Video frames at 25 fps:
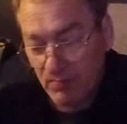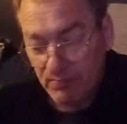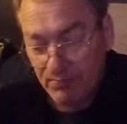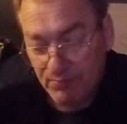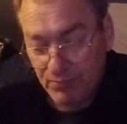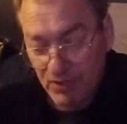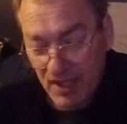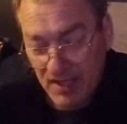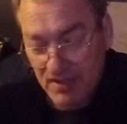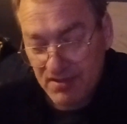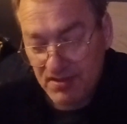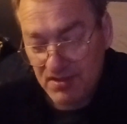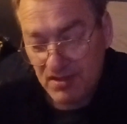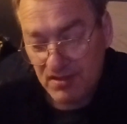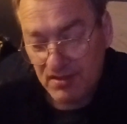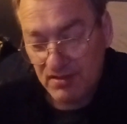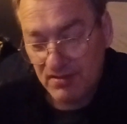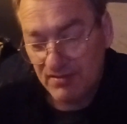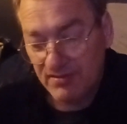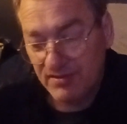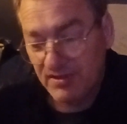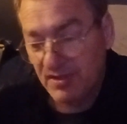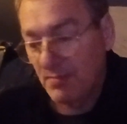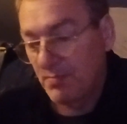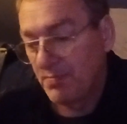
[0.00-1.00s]

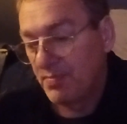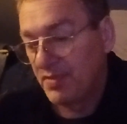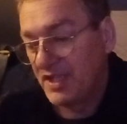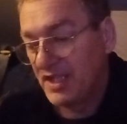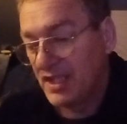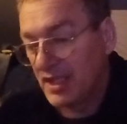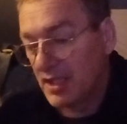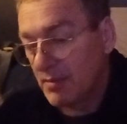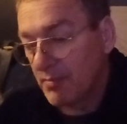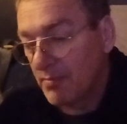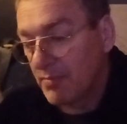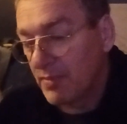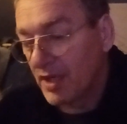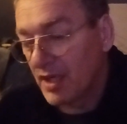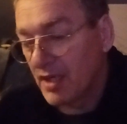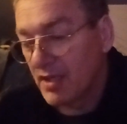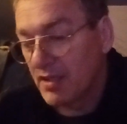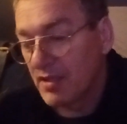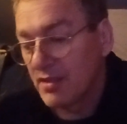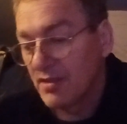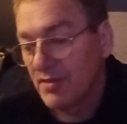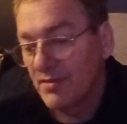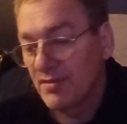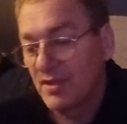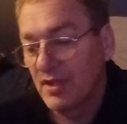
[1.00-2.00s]
pretzels, the peanut
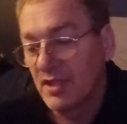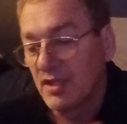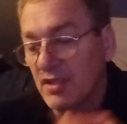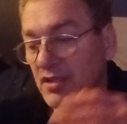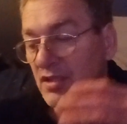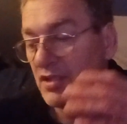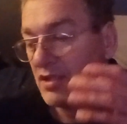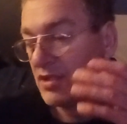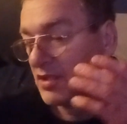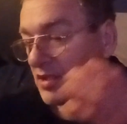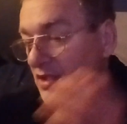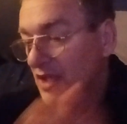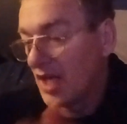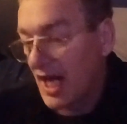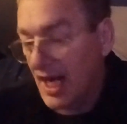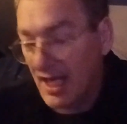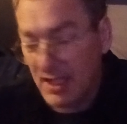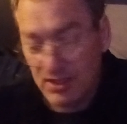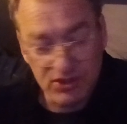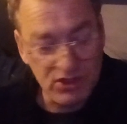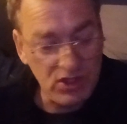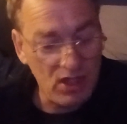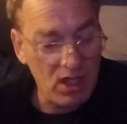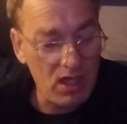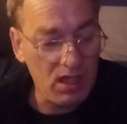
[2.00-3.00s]
butter, the
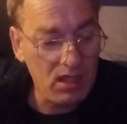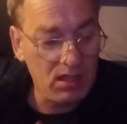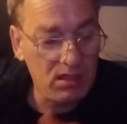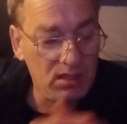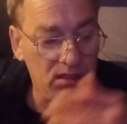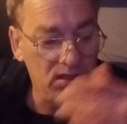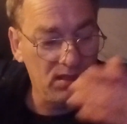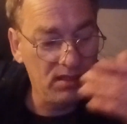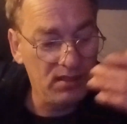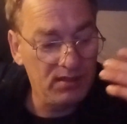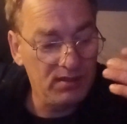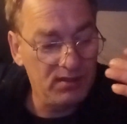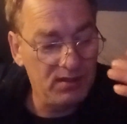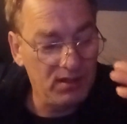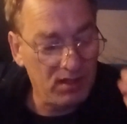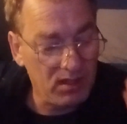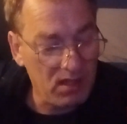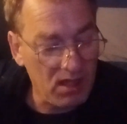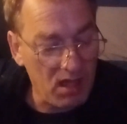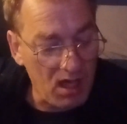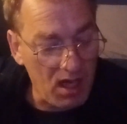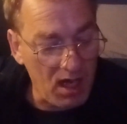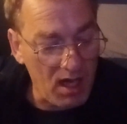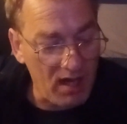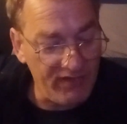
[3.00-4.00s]
hot chocolate, the
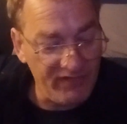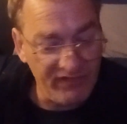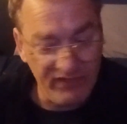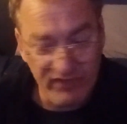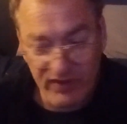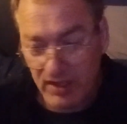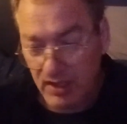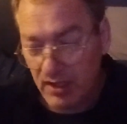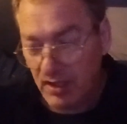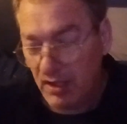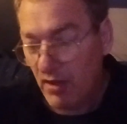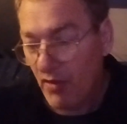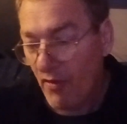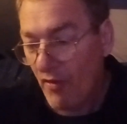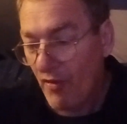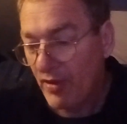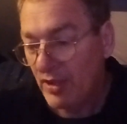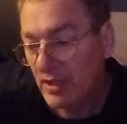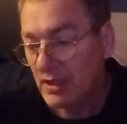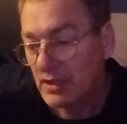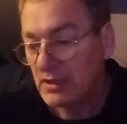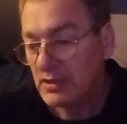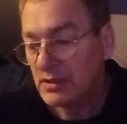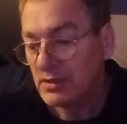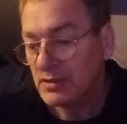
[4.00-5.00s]
coffee,
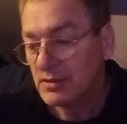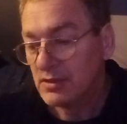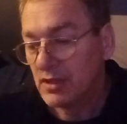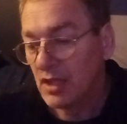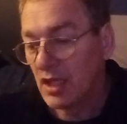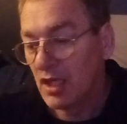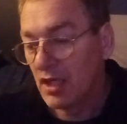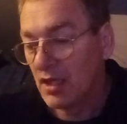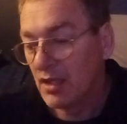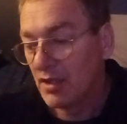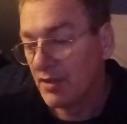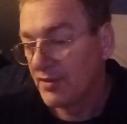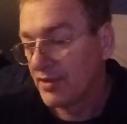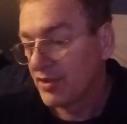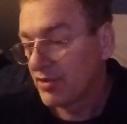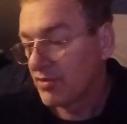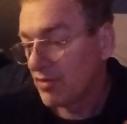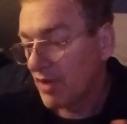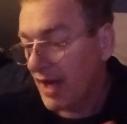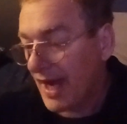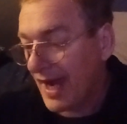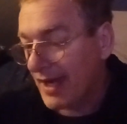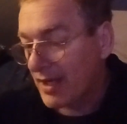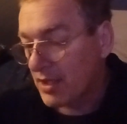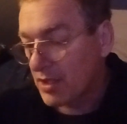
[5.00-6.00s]
the
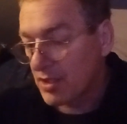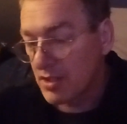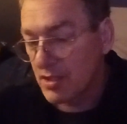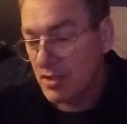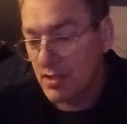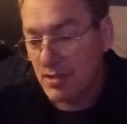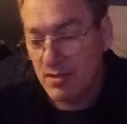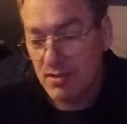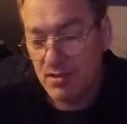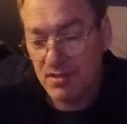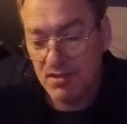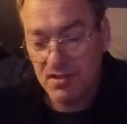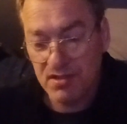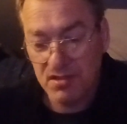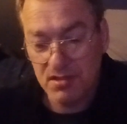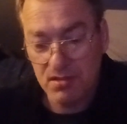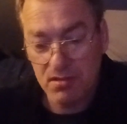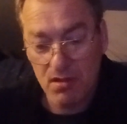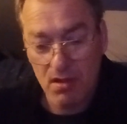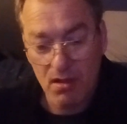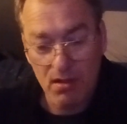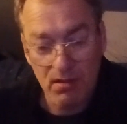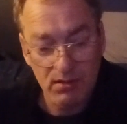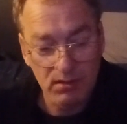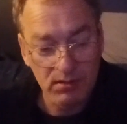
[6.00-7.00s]
crackers.
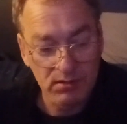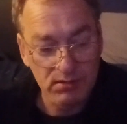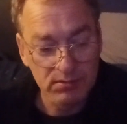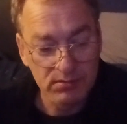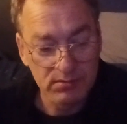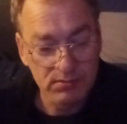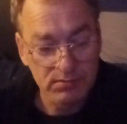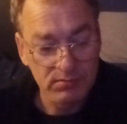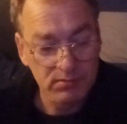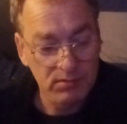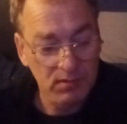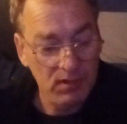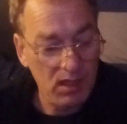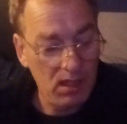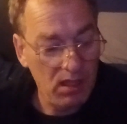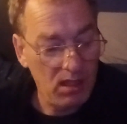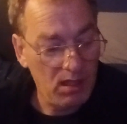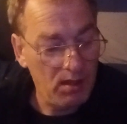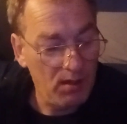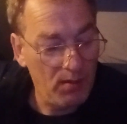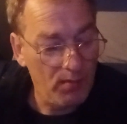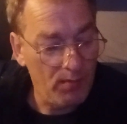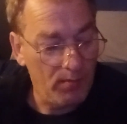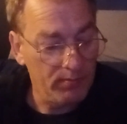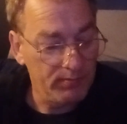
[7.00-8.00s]

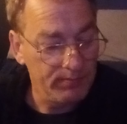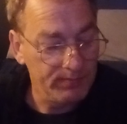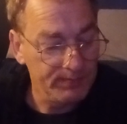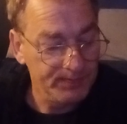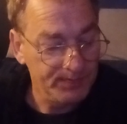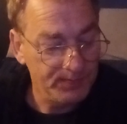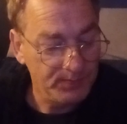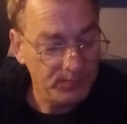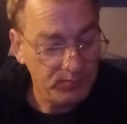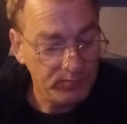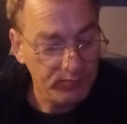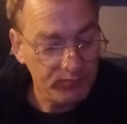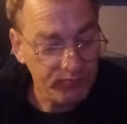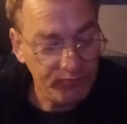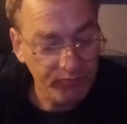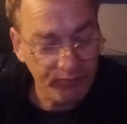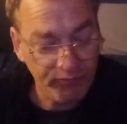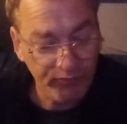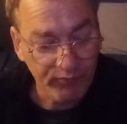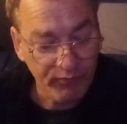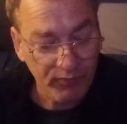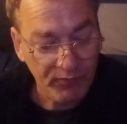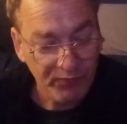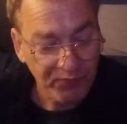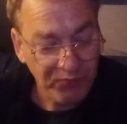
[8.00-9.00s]
You
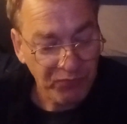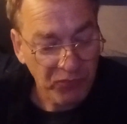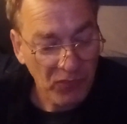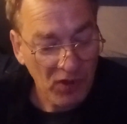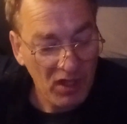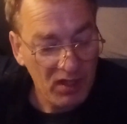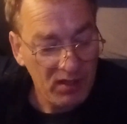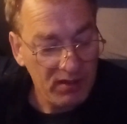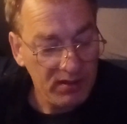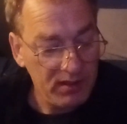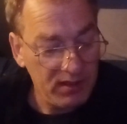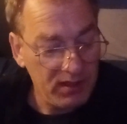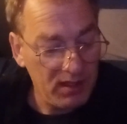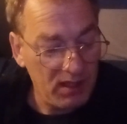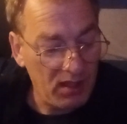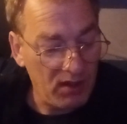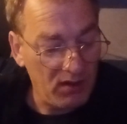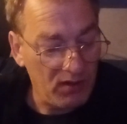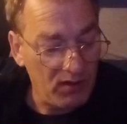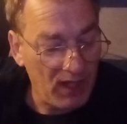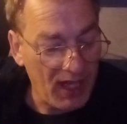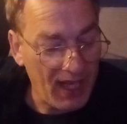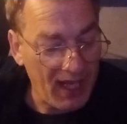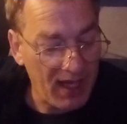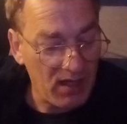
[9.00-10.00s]

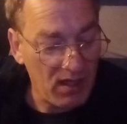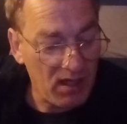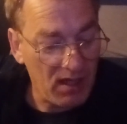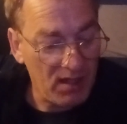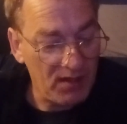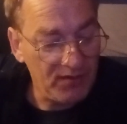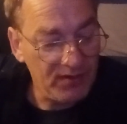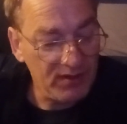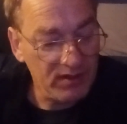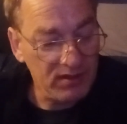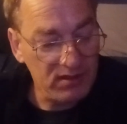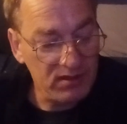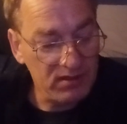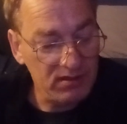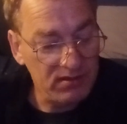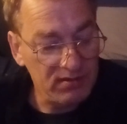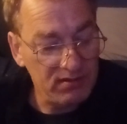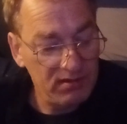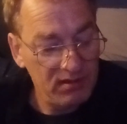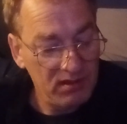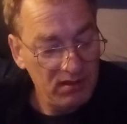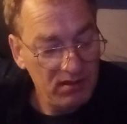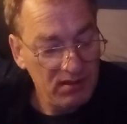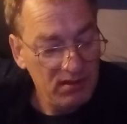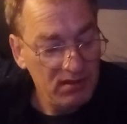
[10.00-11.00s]
know, it had all the little
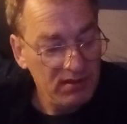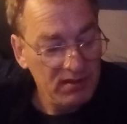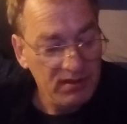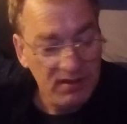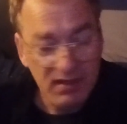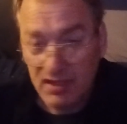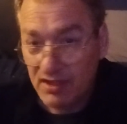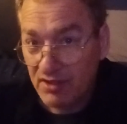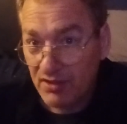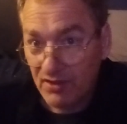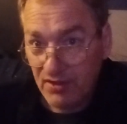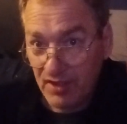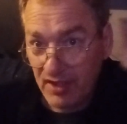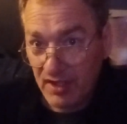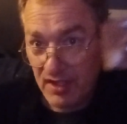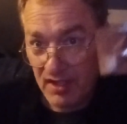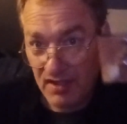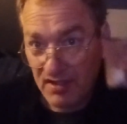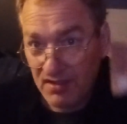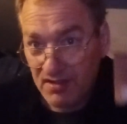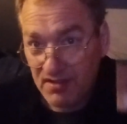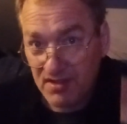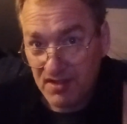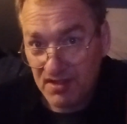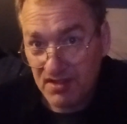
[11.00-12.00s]

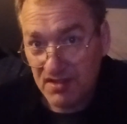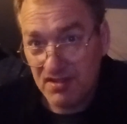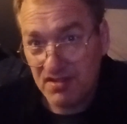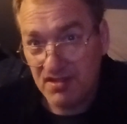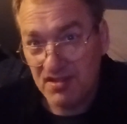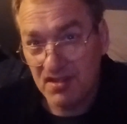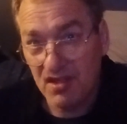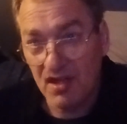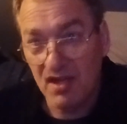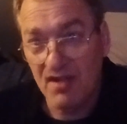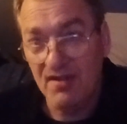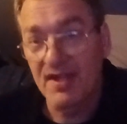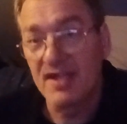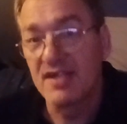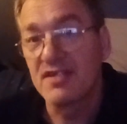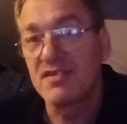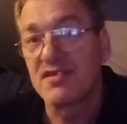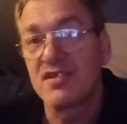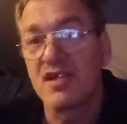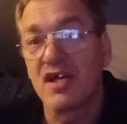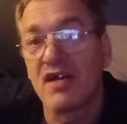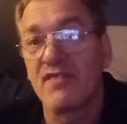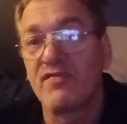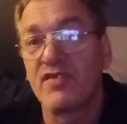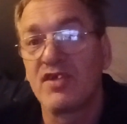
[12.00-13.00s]
ingredients and all that
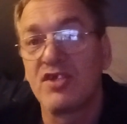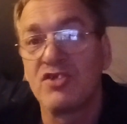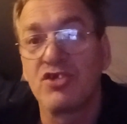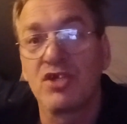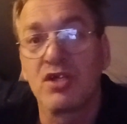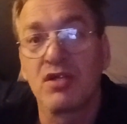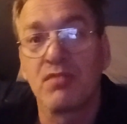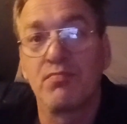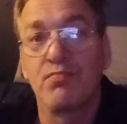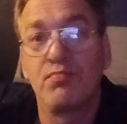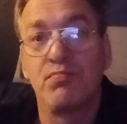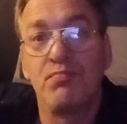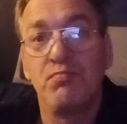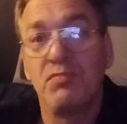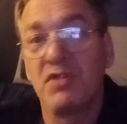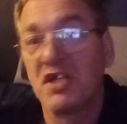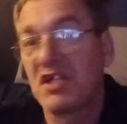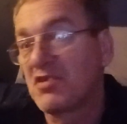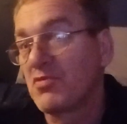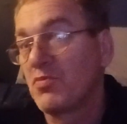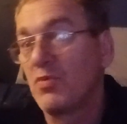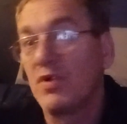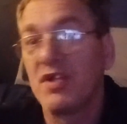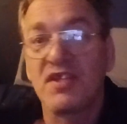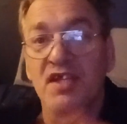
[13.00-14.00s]
stuff that you could
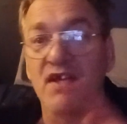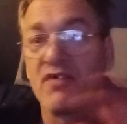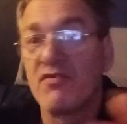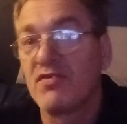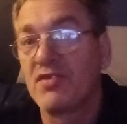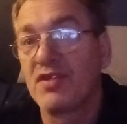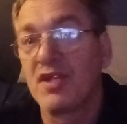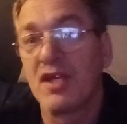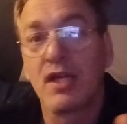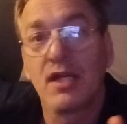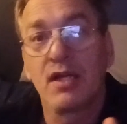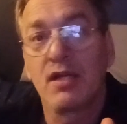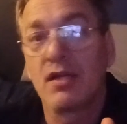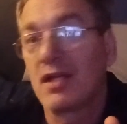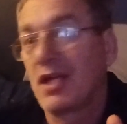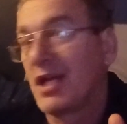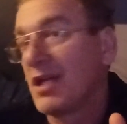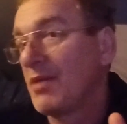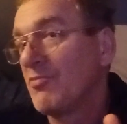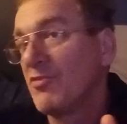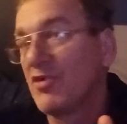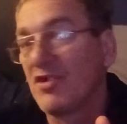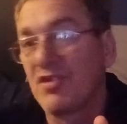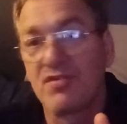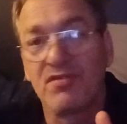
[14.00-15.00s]
mix with everything.
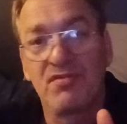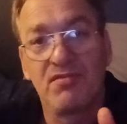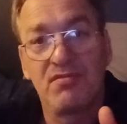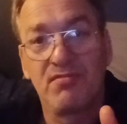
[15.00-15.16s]
Came with